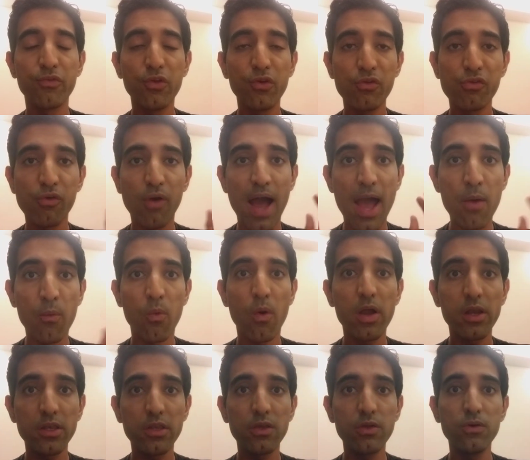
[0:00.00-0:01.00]
you. So I
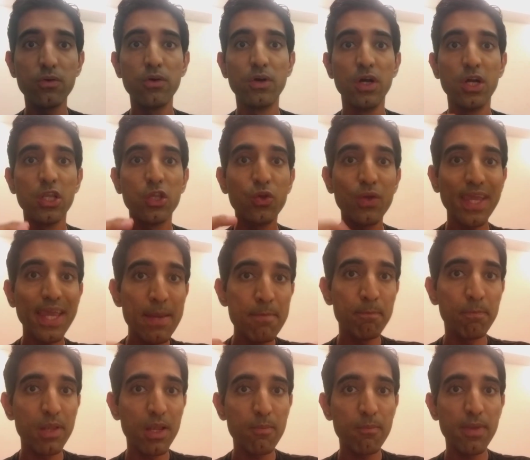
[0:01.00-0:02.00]
want you to
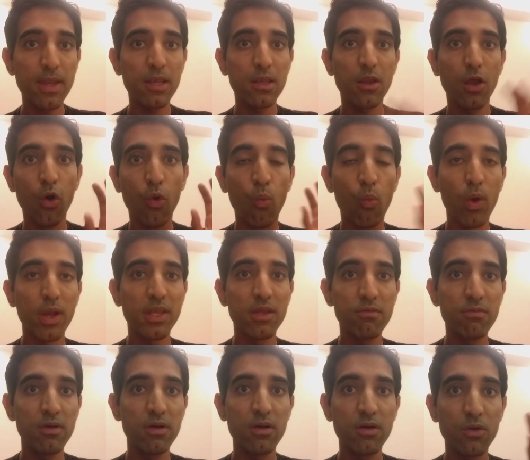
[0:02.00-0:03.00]
implement
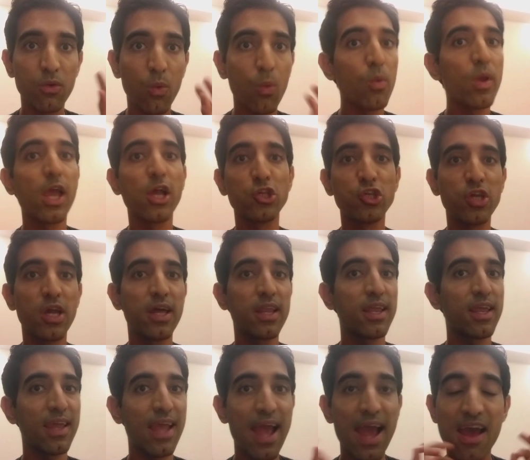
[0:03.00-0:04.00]
whatever we are
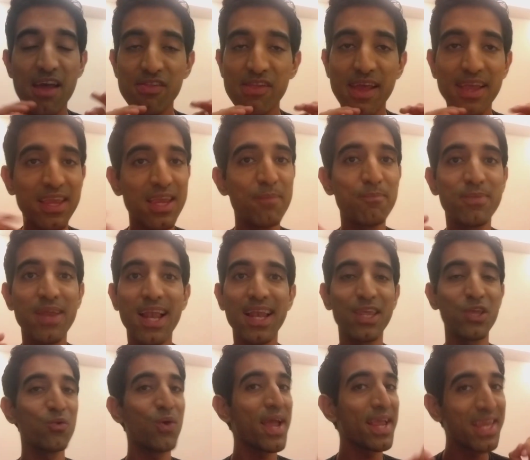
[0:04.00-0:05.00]
sharing. As I keep
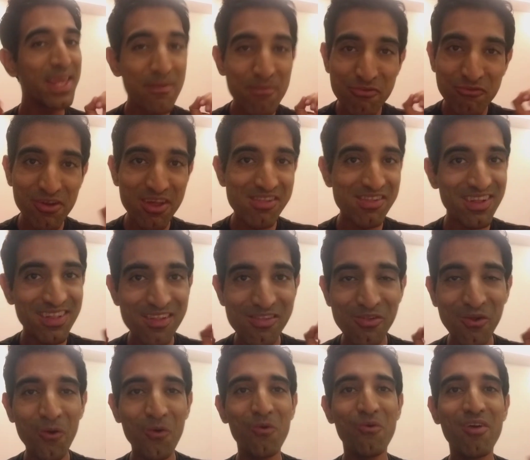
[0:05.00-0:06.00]
telling you, I keep stressing
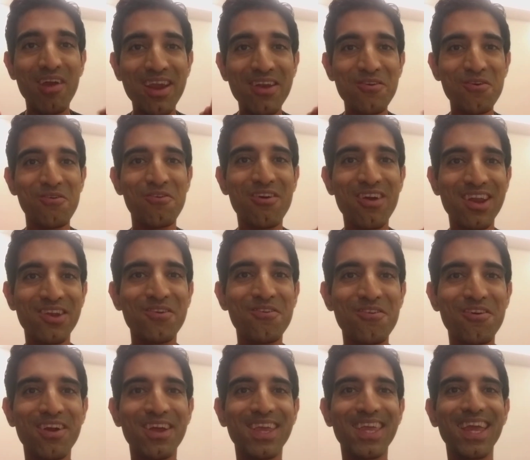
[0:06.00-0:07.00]
this over and over and
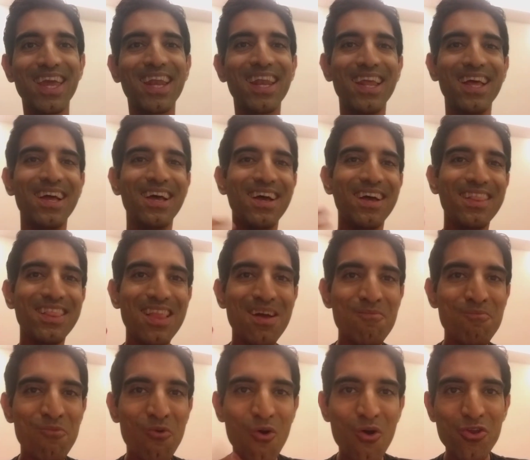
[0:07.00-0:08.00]
over again. The
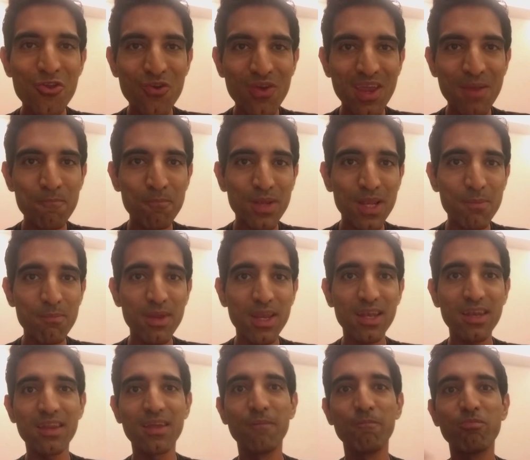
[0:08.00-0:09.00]
more you
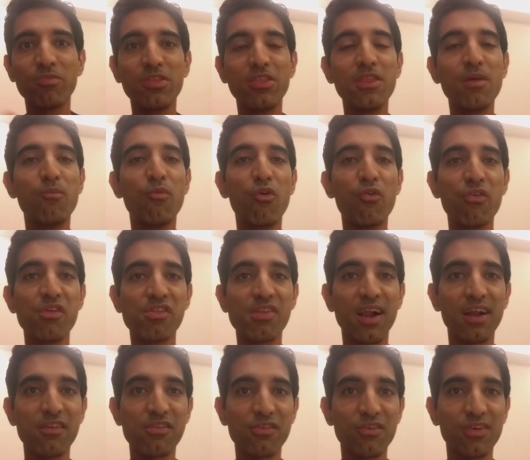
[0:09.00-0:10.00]
implement, the more
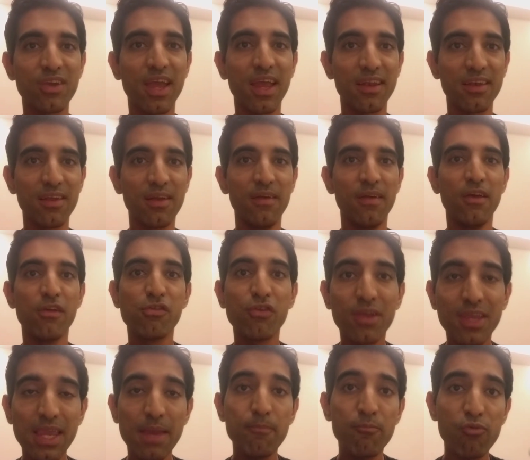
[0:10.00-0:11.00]
results you get. So
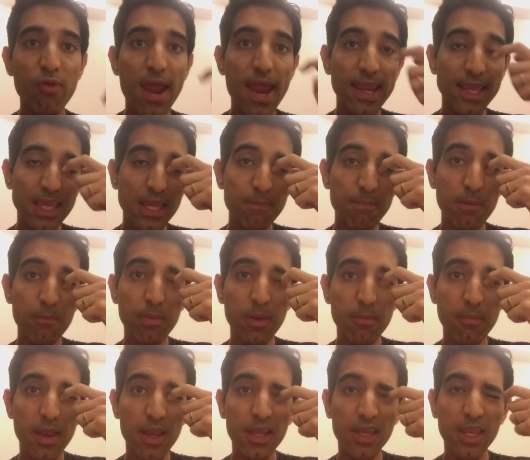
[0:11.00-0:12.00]
keep trying, keep
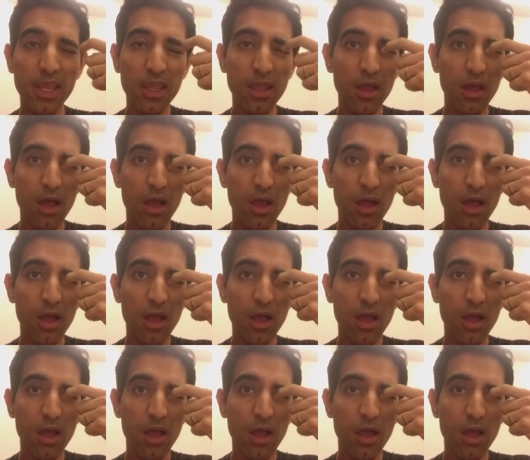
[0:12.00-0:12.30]
implementing.